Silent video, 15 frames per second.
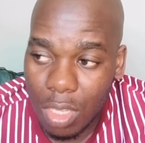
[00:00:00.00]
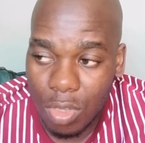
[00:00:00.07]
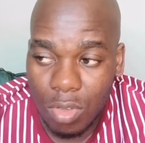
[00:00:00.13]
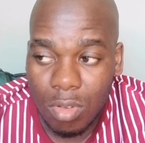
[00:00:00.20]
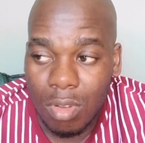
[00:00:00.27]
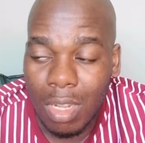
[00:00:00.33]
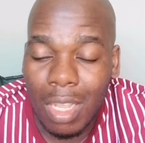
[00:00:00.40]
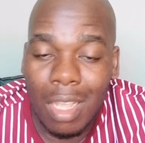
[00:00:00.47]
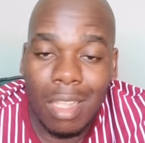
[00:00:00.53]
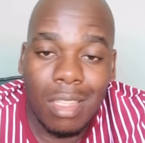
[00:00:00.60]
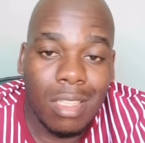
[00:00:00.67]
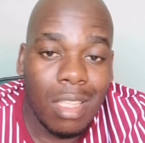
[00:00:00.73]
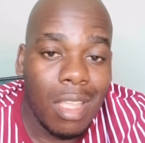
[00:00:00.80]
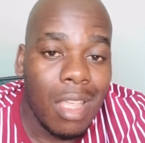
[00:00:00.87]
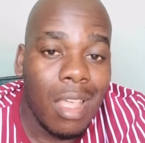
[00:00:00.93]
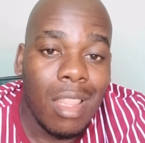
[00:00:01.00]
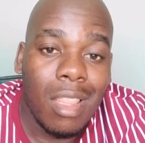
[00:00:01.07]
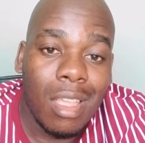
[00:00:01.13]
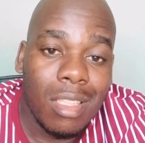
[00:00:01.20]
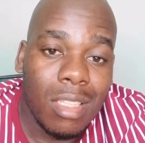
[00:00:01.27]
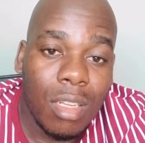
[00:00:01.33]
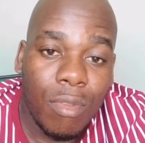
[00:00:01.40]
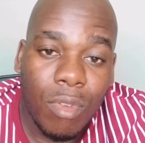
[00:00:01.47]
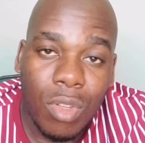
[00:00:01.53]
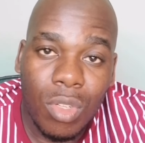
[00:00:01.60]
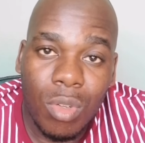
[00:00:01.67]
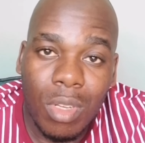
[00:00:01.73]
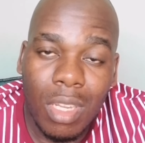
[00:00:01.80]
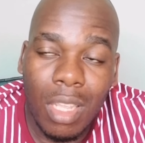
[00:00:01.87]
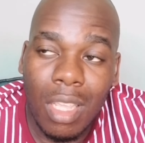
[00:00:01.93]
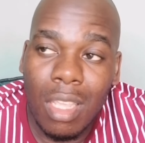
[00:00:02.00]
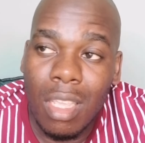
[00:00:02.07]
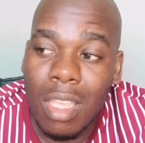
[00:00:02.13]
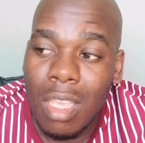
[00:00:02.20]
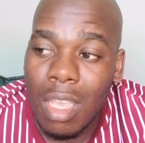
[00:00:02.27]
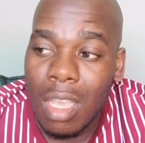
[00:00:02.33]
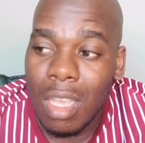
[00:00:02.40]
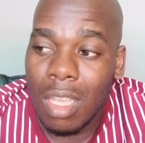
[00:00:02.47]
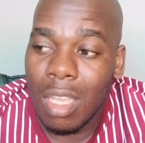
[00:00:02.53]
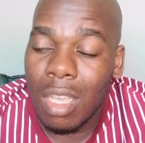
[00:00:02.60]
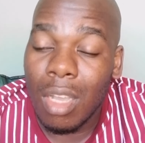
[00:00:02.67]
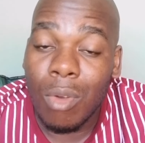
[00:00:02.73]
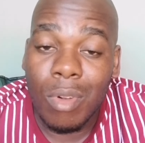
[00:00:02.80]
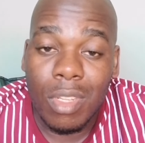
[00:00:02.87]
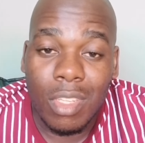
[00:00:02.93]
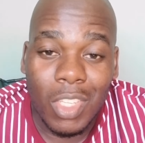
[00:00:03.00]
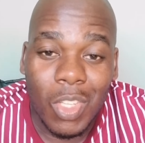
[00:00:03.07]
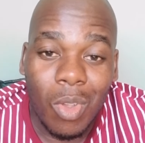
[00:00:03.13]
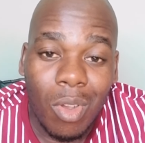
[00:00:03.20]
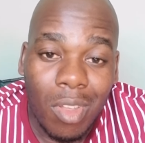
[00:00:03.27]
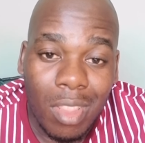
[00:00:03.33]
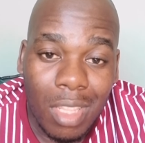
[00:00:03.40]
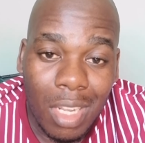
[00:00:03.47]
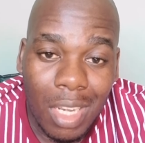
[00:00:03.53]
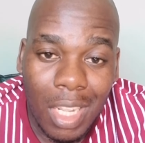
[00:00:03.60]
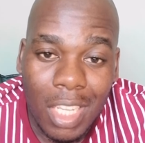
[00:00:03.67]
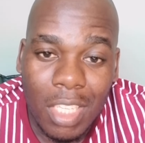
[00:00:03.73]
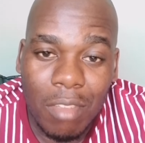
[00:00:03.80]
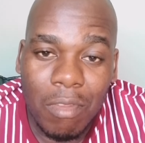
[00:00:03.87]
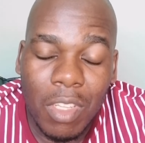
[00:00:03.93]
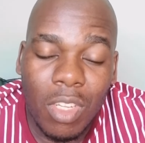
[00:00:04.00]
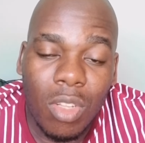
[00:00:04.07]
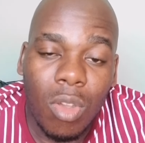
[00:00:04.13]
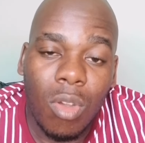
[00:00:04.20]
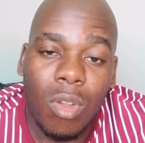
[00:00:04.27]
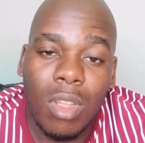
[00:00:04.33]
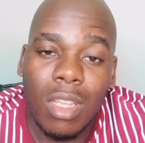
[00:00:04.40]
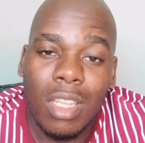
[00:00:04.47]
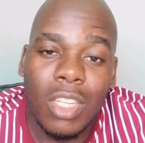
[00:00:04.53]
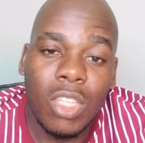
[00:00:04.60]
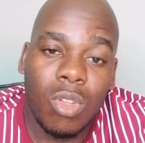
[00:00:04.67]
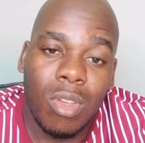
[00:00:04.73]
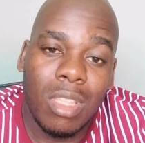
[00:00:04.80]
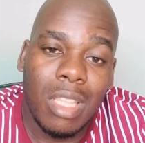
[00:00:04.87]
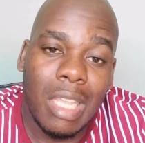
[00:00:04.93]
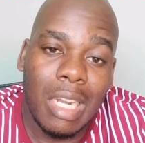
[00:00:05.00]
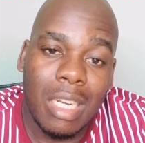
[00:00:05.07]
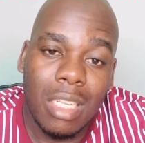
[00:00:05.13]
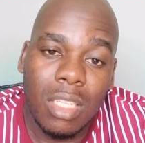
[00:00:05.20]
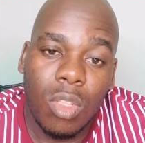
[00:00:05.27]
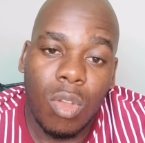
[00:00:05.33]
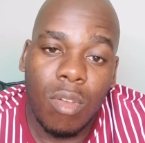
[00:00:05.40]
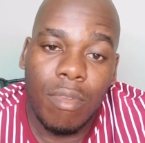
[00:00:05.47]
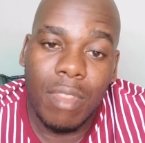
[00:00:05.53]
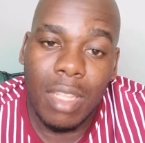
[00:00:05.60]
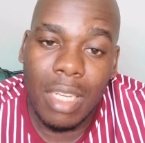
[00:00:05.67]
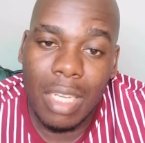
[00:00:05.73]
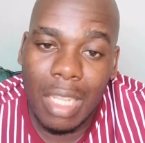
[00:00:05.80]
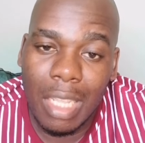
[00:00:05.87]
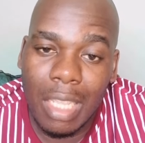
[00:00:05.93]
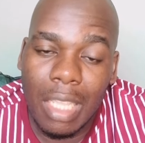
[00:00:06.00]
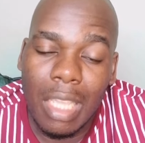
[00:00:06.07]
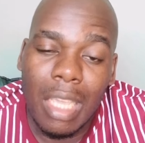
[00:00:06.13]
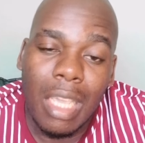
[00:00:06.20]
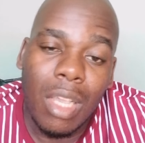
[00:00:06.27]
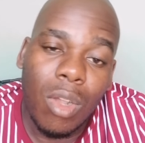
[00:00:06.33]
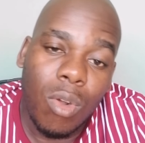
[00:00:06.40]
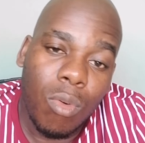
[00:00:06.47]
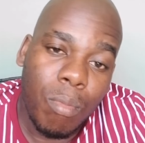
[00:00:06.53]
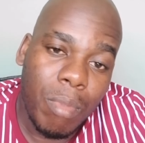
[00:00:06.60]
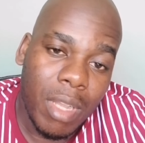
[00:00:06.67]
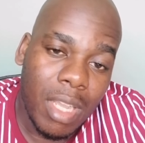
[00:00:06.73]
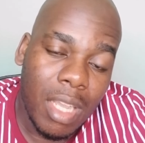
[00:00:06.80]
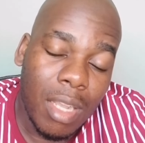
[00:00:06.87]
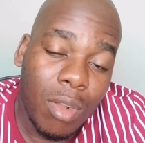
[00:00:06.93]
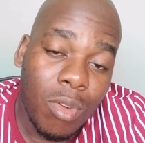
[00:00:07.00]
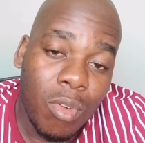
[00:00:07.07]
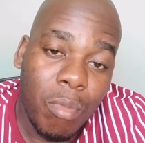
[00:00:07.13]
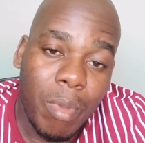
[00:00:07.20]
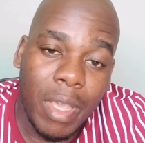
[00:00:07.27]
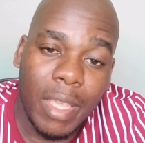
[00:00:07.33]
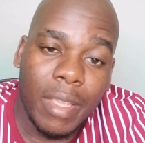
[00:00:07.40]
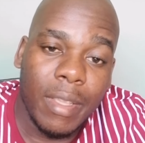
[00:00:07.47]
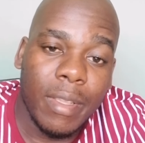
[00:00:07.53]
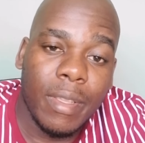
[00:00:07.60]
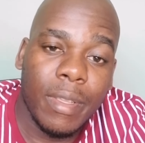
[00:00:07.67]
So guys, that's it for today. I will see you on the next video. Enjoy the rest of the day. Goodbye.